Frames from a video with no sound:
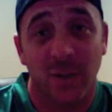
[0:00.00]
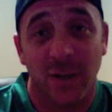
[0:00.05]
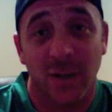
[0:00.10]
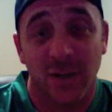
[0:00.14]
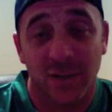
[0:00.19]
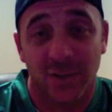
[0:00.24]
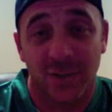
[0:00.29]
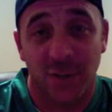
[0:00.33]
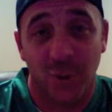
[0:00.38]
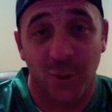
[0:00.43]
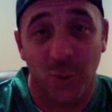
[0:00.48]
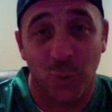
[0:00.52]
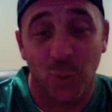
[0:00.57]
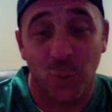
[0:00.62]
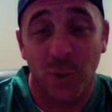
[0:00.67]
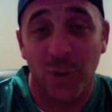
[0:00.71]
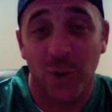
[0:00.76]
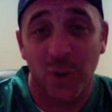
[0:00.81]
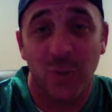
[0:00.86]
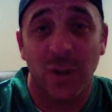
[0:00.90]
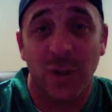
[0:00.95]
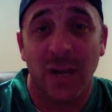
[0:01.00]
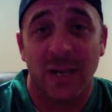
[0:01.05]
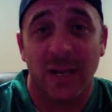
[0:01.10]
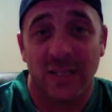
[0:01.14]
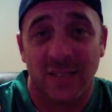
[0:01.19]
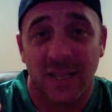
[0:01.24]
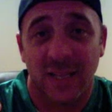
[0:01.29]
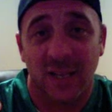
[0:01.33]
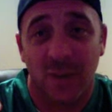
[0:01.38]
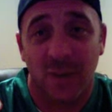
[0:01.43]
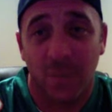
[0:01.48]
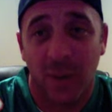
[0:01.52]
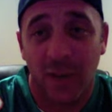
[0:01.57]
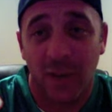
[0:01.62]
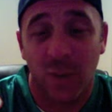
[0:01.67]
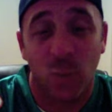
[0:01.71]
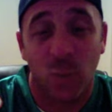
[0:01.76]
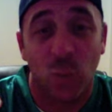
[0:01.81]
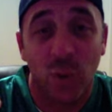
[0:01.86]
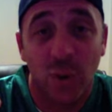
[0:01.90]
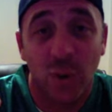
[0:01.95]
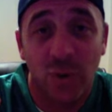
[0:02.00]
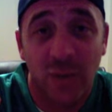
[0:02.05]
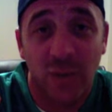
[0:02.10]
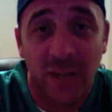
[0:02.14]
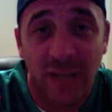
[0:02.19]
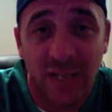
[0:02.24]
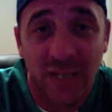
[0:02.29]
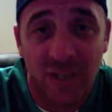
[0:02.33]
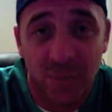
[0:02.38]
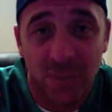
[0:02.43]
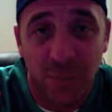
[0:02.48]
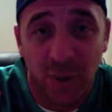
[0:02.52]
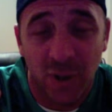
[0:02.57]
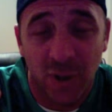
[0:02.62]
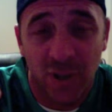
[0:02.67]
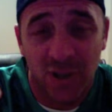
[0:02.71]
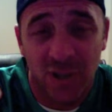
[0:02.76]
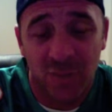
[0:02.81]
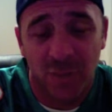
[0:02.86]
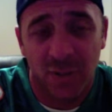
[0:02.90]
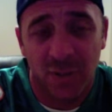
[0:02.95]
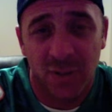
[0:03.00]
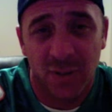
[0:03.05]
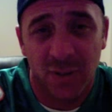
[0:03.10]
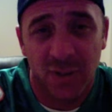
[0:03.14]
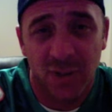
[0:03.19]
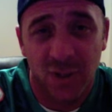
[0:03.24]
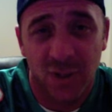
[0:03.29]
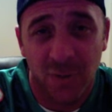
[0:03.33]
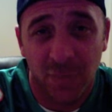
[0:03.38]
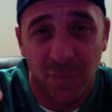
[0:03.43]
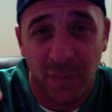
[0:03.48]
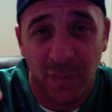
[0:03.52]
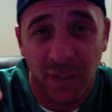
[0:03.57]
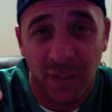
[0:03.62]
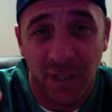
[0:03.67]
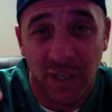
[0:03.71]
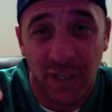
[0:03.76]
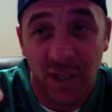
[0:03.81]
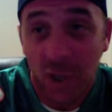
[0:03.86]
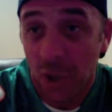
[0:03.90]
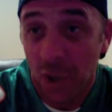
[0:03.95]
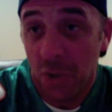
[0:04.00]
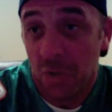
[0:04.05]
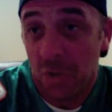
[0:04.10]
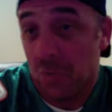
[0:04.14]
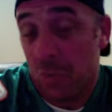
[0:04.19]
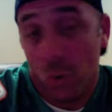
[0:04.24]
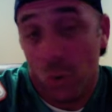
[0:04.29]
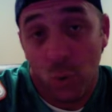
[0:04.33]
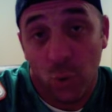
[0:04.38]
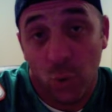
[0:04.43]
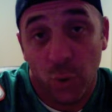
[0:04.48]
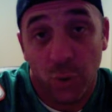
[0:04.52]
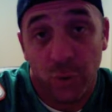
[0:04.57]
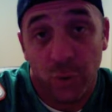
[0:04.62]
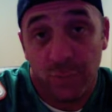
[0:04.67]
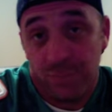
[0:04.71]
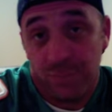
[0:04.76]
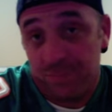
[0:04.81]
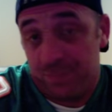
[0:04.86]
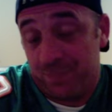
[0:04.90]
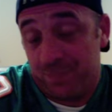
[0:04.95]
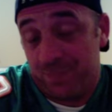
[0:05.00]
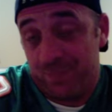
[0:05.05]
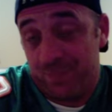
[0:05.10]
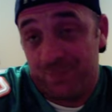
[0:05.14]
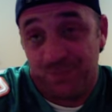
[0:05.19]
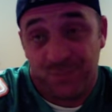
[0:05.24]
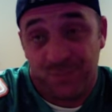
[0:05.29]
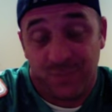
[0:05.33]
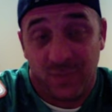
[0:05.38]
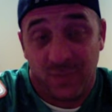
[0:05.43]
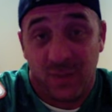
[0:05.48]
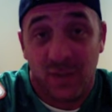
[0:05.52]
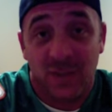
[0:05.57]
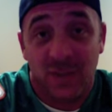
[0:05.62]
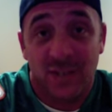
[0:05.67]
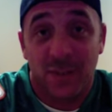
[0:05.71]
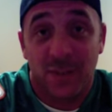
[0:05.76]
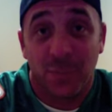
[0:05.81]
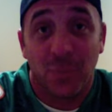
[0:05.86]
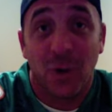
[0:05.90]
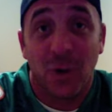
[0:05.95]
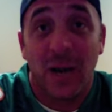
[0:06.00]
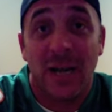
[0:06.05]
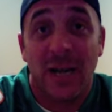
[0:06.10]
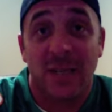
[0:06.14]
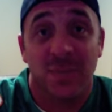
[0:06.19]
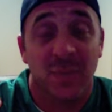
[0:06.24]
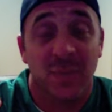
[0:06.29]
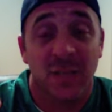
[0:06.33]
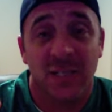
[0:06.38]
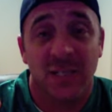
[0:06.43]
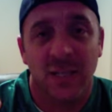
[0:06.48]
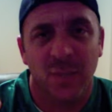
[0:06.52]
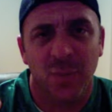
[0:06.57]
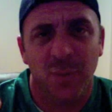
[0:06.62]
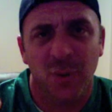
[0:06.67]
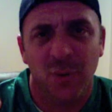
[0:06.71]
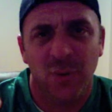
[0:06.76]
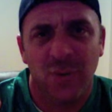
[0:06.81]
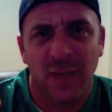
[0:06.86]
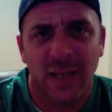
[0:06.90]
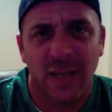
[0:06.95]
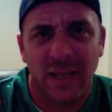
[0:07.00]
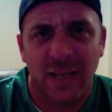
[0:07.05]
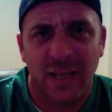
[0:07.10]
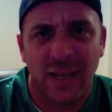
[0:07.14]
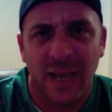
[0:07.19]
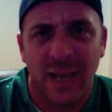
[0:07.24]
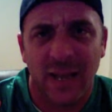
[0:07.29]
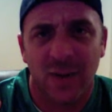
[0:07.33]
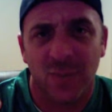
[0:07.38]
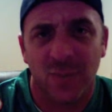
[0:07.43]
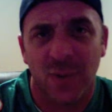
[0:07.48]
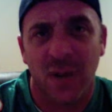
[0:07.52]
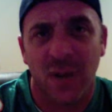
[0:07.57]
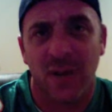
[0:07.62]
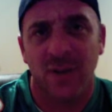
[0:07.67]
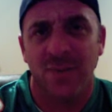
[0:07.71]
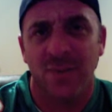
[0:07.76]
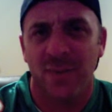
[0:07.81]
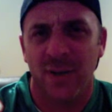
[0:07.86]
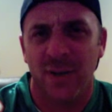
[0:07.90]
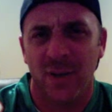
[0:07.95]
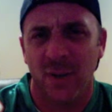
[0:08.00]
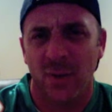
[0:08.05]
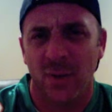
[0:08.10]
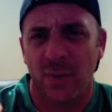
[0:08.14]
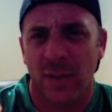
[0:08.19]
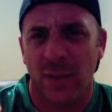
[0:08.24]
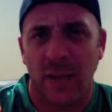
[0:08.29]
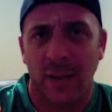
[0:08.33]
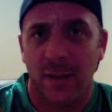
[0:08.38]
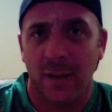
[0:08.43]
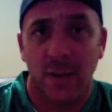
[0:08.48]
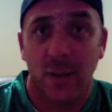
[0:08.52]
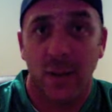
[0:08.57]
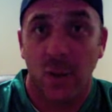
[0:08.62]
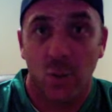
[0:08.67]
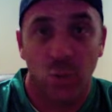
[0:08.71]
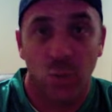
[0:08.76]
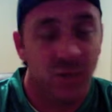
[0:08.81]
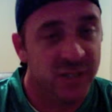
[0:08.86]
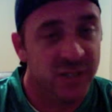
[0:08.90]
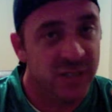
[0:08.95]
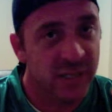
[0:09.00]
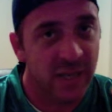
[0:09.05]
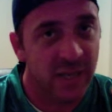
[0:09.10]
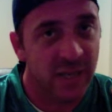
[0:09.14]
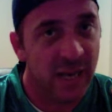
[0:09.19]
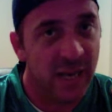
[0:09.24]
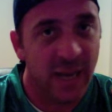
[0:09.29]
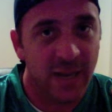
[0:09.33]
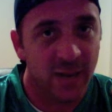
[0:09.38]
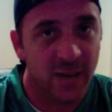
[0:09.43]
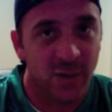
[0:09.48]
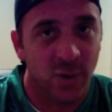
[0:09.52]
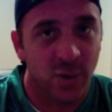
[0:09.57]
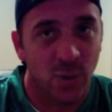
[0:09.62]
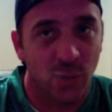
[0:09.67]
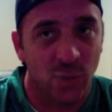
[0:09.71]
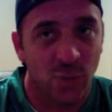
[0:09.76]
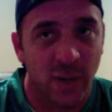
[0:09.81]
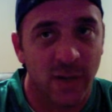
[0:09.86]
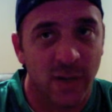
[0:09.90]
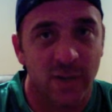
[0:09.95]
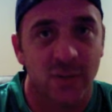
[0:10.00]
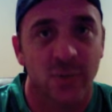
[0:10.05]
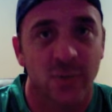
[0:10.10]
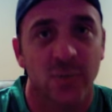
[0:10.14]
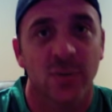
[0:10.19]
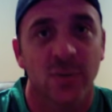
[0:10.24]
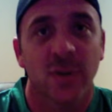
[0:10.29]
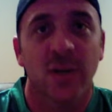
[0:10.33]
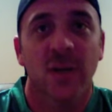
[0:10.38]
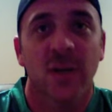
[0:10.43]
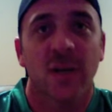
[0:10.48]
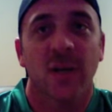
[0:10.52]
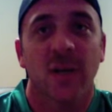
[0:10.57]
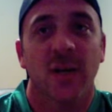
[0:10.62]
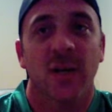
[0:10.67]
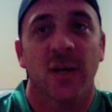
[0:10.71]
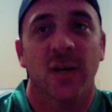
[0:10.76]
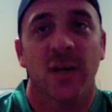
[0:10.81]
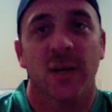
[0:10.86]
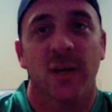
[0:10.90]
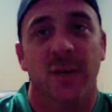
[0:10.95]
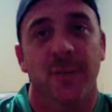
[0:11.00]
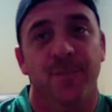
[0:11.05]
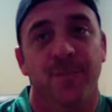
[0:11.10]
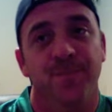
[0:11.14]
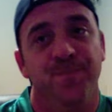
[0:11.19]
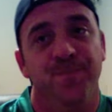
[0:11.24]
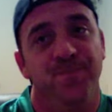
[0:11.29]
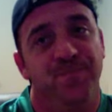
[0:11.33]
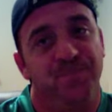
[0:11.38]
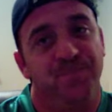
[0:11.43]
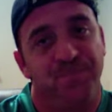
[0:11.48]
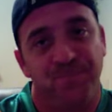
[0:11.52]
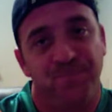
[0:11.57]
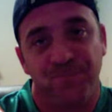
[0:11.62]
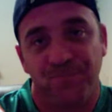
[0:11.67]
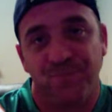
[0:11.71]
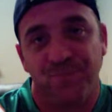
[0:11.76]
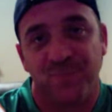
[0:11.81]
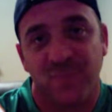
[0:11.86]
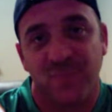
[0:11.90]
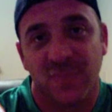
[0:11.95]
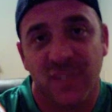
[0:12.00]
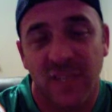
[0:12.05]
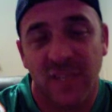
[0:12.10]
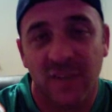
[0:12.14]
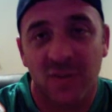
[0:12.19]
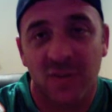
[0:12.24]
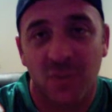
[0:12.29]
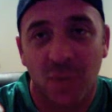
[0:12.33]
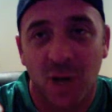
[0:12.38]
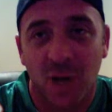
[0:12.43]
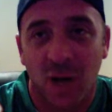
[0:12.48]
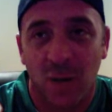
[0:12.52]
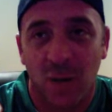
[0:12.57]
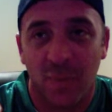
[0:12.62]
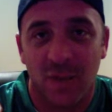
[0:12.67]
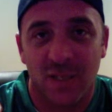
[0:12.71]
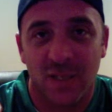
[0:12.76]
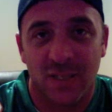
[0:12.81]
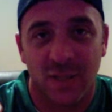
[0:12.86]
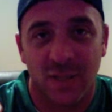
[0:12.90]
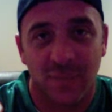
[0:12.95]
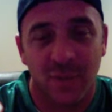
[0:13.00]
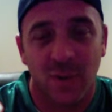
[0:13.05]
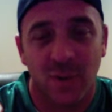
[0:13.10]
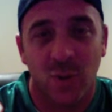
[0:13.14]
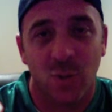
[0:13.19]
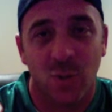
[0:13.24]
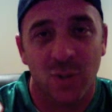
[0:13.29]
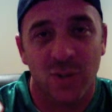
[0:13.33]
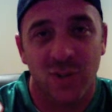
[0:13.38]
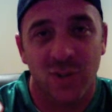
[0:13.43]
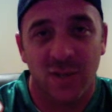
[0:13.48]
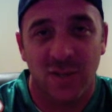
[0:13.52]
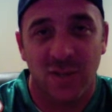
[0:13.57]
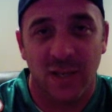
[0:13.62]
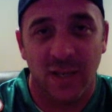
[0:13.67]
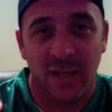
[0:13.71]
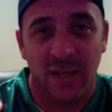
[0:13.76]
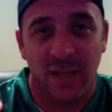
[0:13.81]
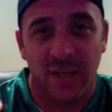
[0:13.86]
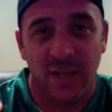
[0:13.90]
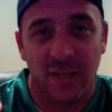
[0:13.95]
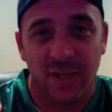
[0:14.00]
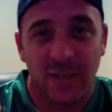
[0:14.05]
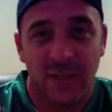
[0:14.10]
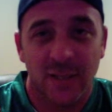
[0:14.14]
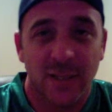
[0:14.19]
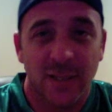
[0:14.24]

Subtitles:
So what do you guys think about it? What do you think his punishment should be? Or surprise me and tell me you think he had a right to video that, which he had no right to. Leave some comments. Let me know what you think.